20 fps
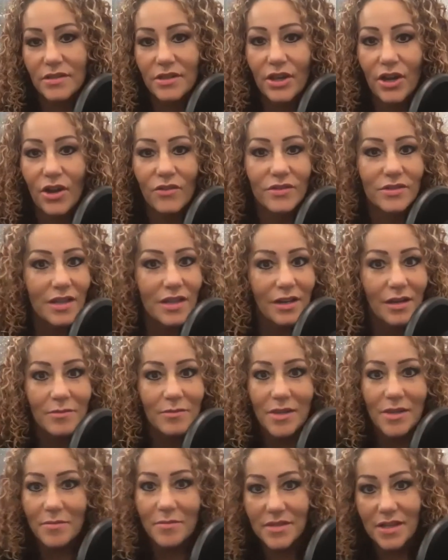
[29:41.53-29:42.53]
The sun
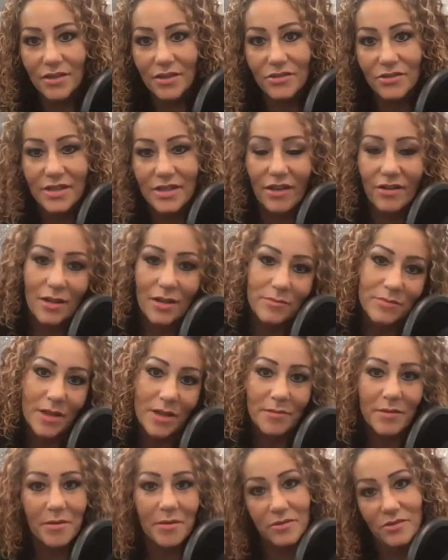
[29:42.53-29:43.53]
comes up, sun goes down, comes
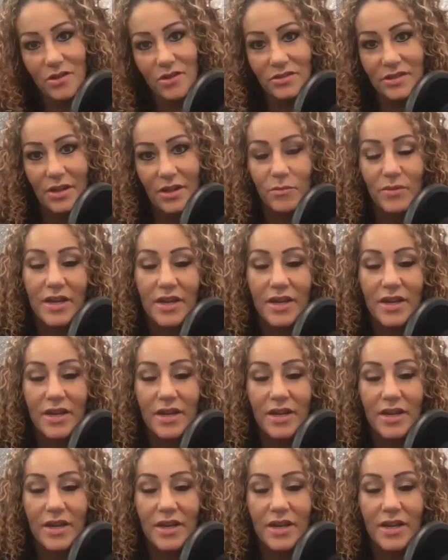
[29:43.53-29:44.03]
up, goes down.